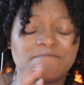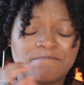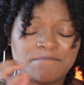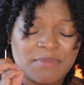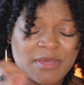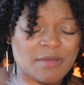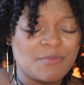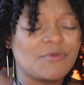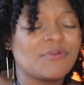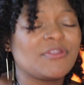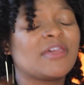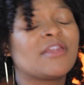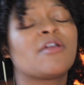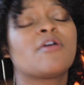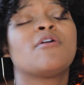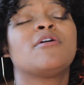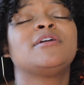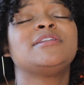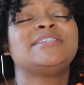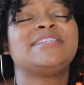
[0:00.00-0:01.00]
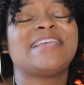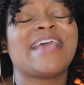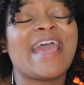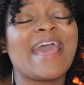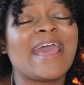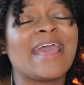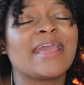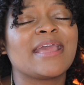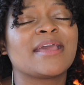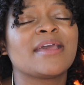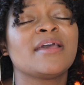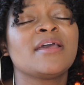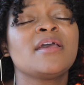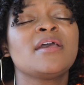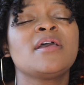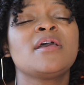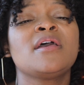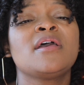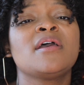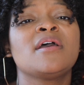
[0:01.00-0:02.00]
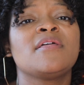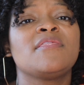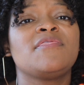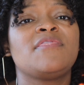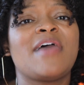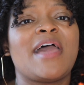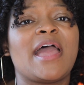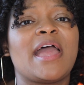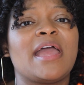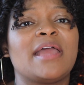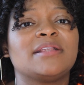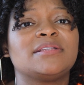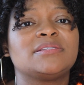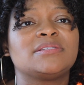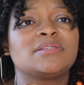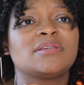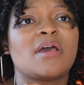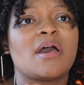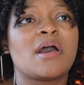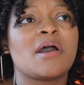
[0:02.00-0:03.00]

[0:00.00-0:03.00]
people that are on deck that